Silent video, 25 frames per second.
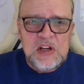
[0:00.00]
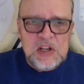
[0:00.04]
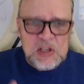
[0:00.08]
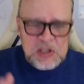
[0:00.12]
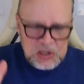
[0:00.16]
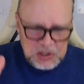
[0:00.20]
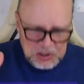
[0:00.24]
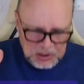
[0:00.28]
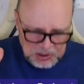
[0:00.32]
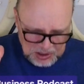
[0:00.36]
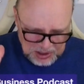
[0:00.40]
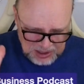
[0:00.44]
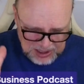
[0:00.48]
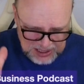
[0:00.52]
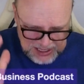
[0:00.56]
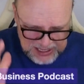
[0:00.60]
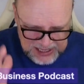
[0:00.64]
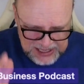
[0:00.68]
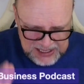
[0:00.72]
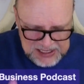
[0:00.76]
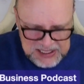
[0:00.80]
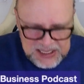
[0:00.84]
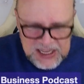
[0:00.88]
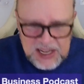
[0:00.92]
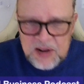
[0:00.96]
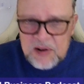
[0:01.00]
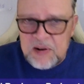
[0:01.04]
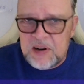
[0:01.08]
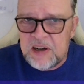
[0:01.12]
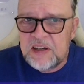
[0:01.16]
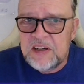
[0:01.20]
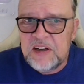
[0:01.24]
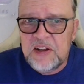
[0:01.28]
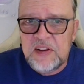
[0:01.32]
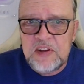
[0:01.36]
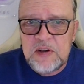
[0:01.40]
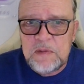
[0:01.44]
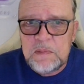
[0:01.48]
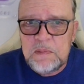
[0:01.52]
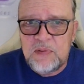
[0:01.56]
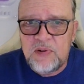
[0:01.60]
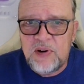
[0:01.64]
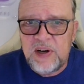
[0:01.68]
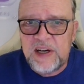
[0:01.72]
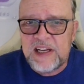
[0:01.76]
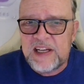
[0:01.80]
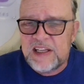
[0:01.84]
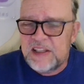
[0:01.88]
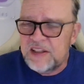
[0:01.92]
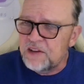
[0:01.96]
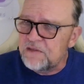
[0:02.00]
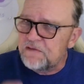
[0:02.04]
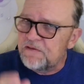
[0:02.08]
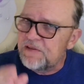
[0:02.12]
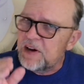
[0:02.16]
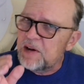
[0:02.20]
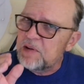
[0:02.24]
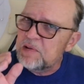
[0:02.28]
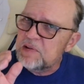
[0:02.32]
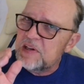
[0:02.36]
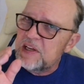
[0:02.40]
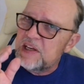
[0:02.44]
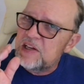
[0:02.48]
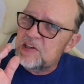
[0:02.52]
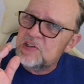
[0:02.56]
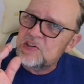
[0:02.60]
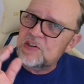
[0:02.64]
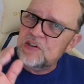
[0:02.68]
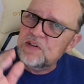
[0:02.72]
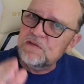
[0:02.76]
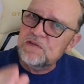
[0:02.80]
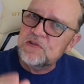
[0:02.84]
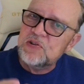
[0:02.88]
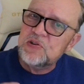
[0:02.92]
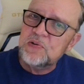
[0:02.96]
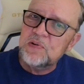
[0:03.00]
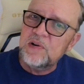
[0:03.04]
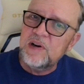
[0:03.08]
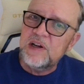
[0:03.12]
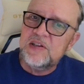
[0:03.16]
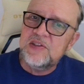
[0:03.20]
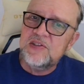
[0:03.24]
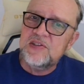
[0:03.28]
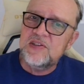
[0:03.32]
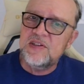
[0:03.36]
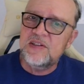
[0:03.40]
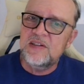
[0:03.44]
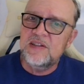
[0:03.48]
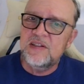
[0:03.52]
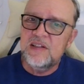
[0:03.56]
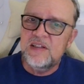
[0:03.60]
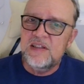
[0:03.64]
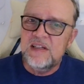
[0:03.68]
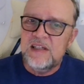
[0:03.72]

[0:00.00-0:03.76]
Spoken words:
you're laying down another brick in the foundation of trust